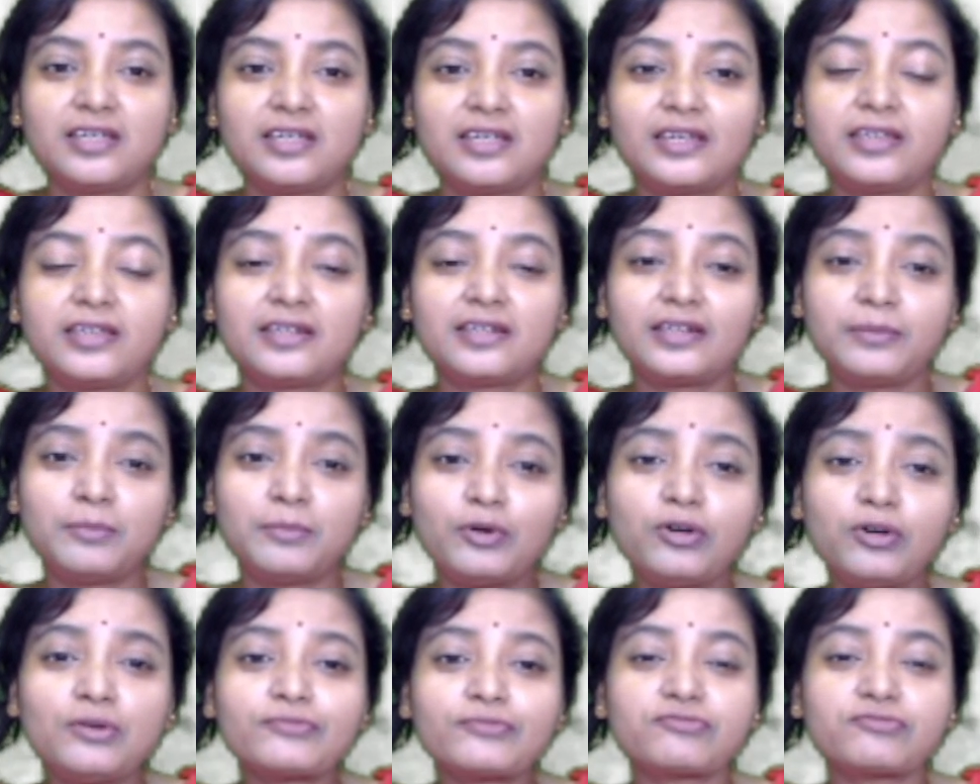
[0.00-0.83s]
He
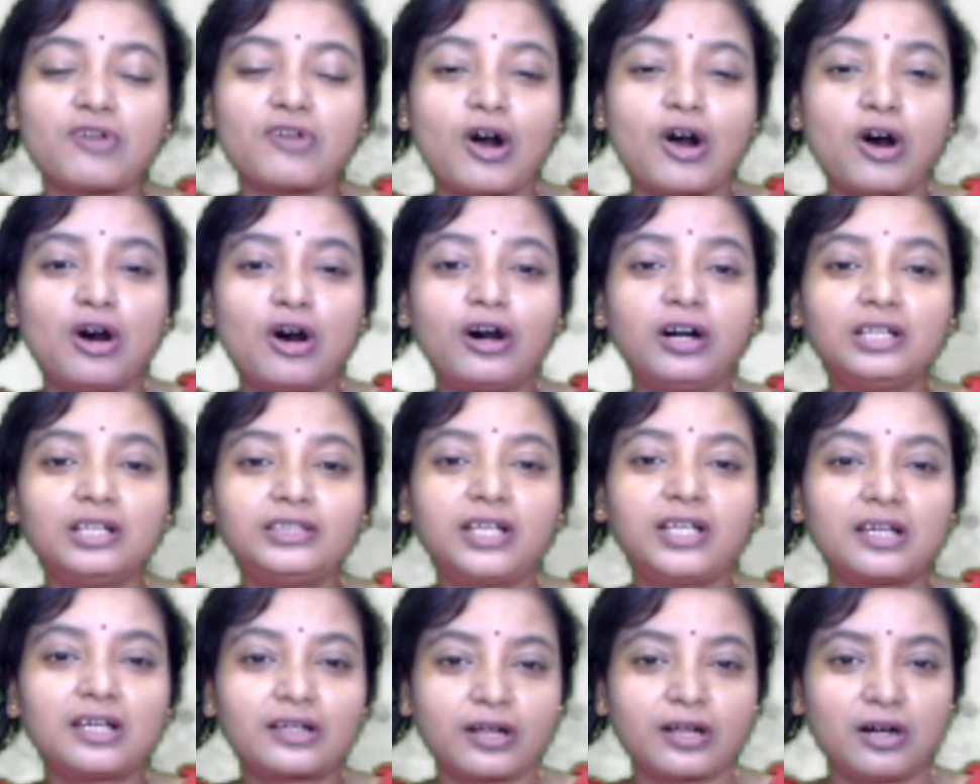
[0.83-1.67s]
removes all
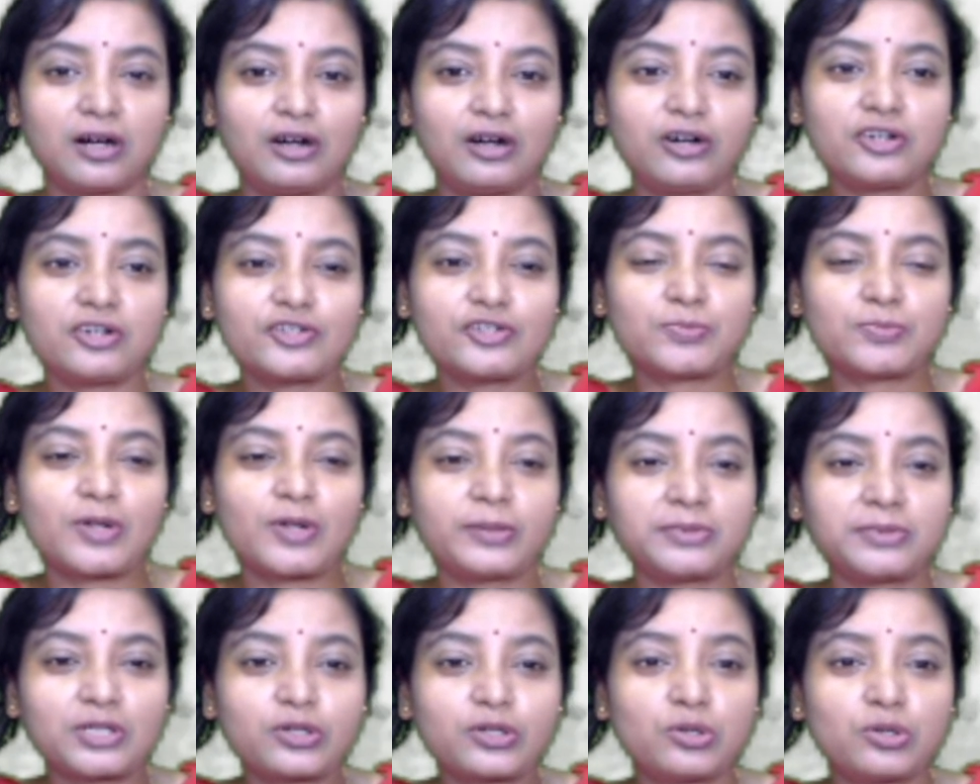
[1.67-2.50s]
the rocks
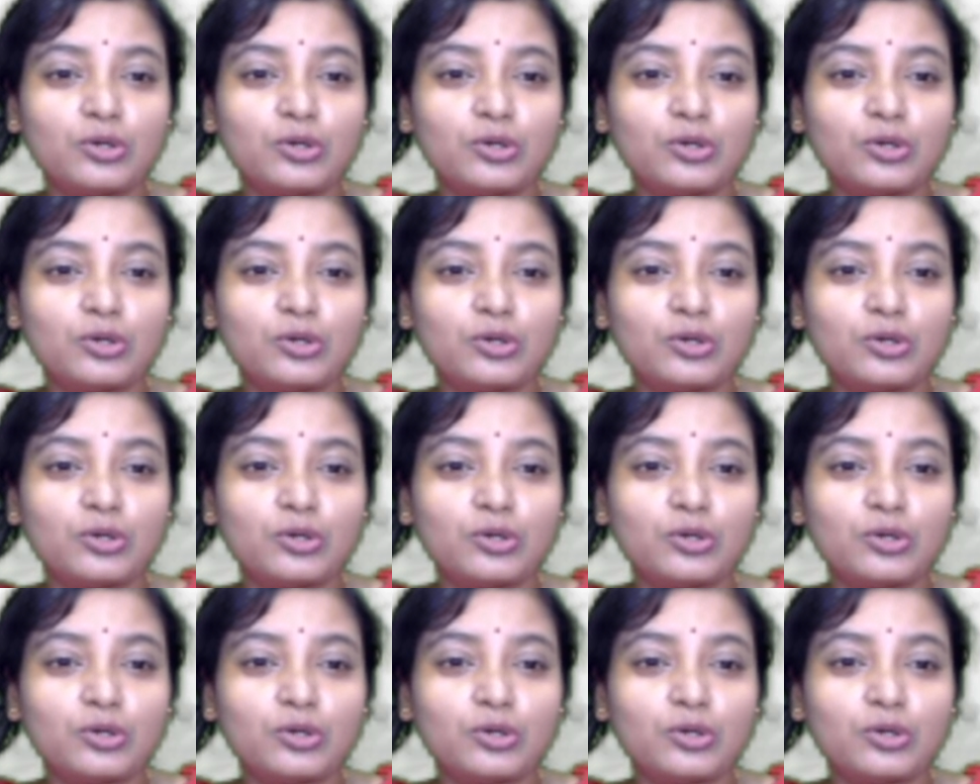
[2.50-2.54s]
from the